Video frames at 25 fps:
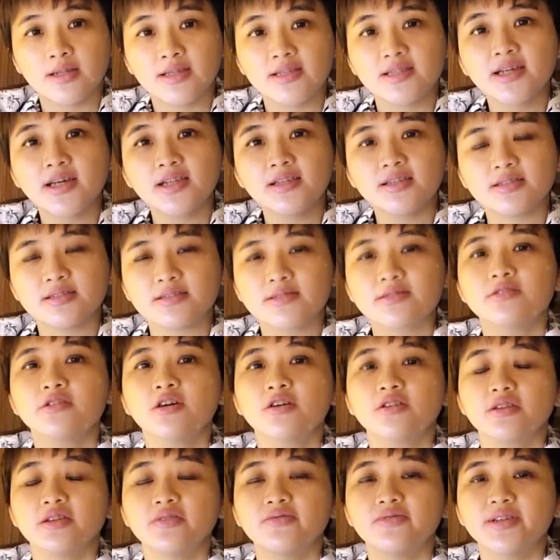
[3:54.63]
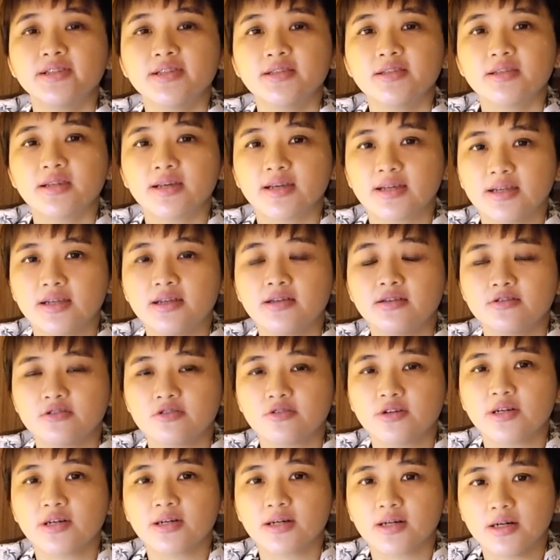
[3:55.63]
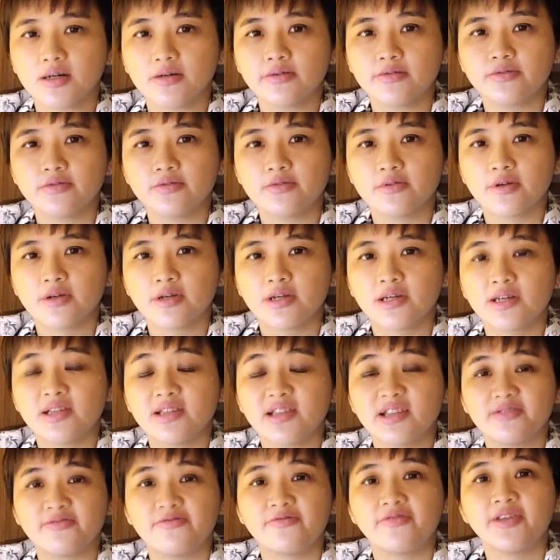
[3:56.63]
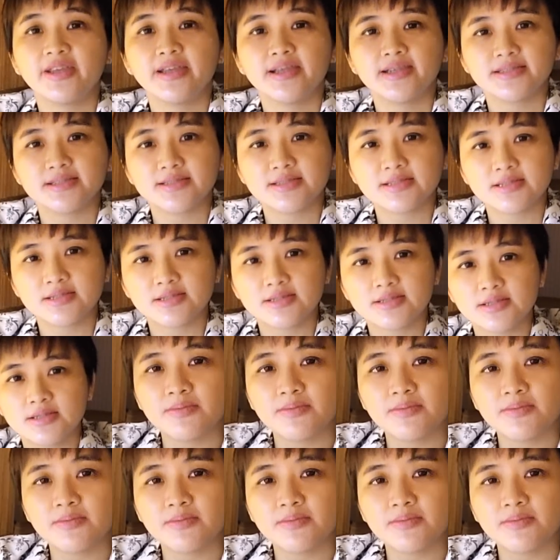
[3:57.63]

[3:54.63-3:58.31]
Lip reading: That is not even taking into account the fees.